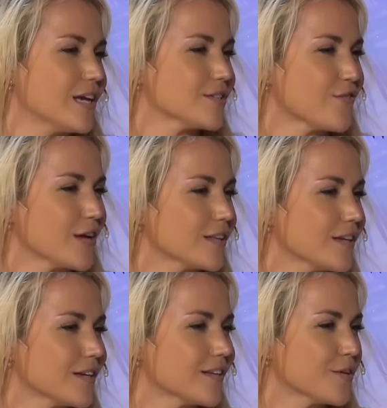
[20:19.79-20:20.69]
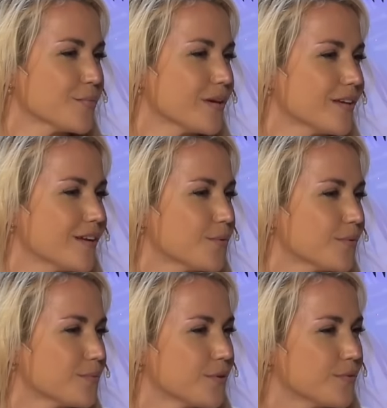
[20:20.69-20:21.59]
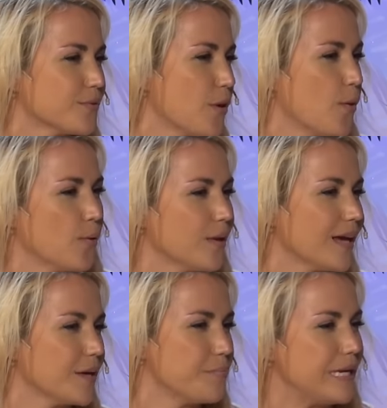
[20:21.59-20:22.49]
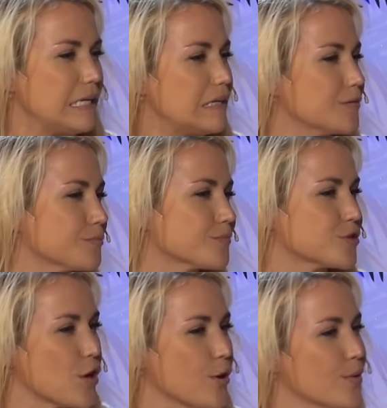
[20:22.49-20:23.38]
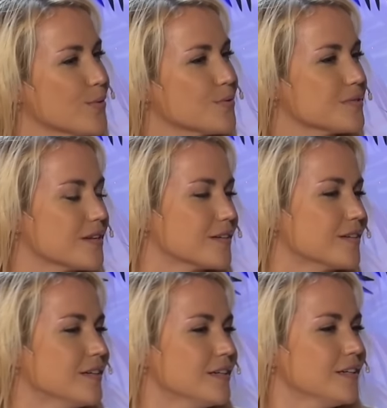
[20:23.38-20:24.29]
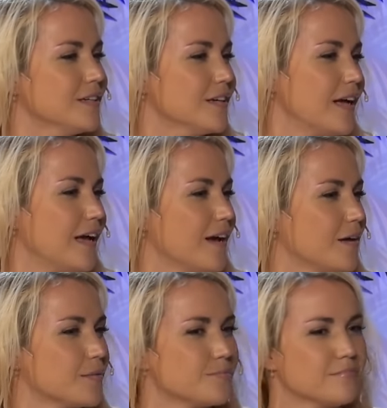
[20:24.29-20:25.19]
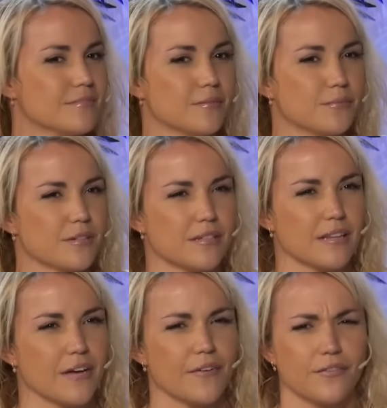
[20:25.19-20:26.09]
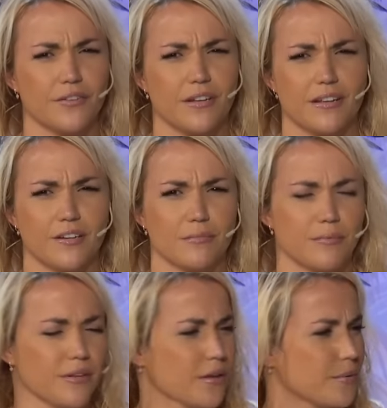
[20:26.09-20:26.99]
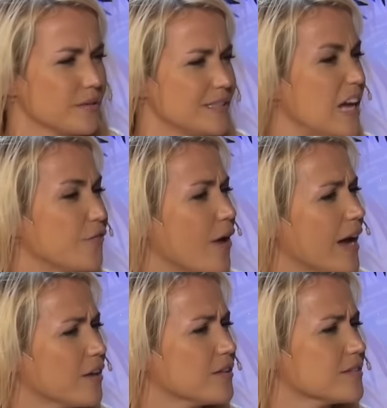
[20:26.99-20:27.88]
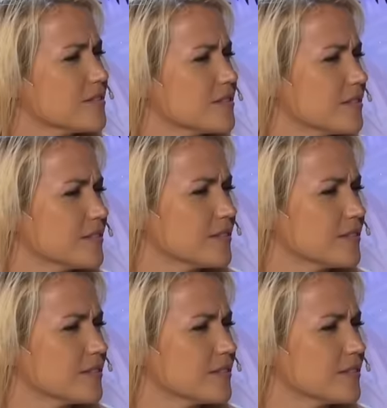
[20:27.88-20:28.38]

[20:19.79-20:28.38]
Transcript: has affected it a little bit? You know, with, with the whole like medium shows and. Uh, what is it? Life After Death. I don't remember the other one. The Dead Files. To tell